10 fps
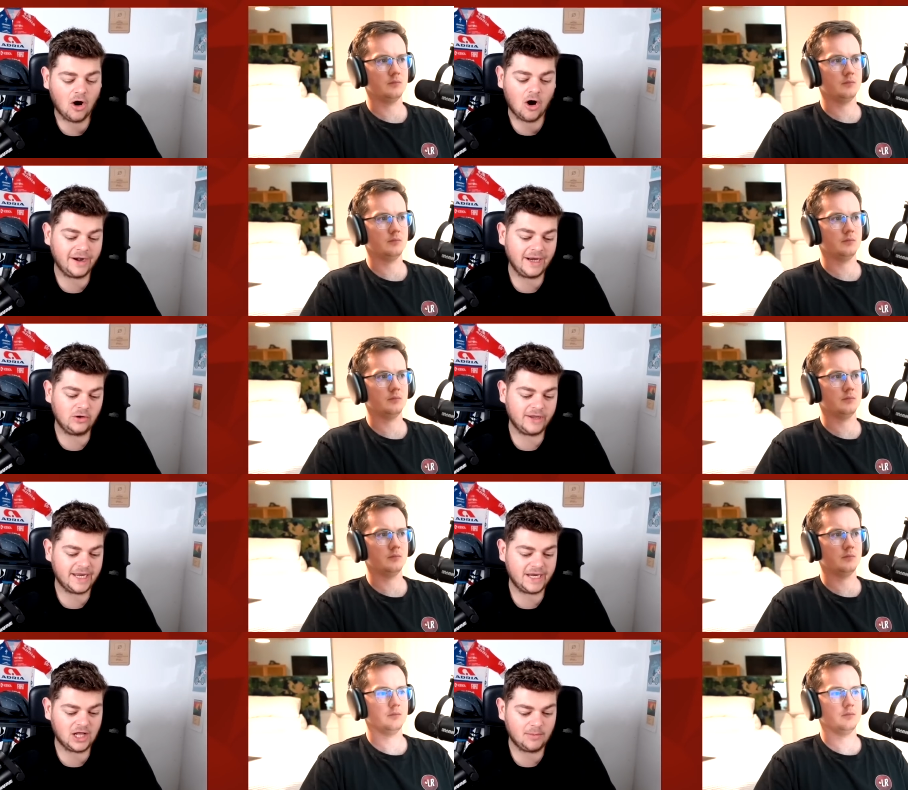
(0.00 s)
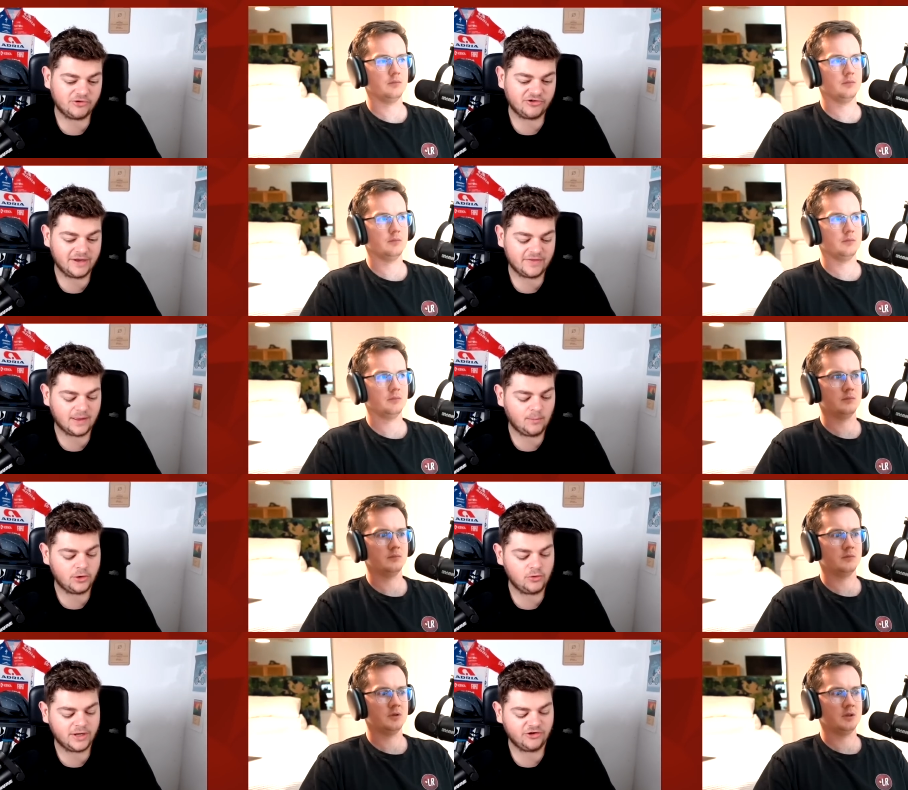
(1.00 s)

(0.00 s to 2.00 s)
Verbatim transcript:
Speaker 1: Are they looking in Calmejane at someone who can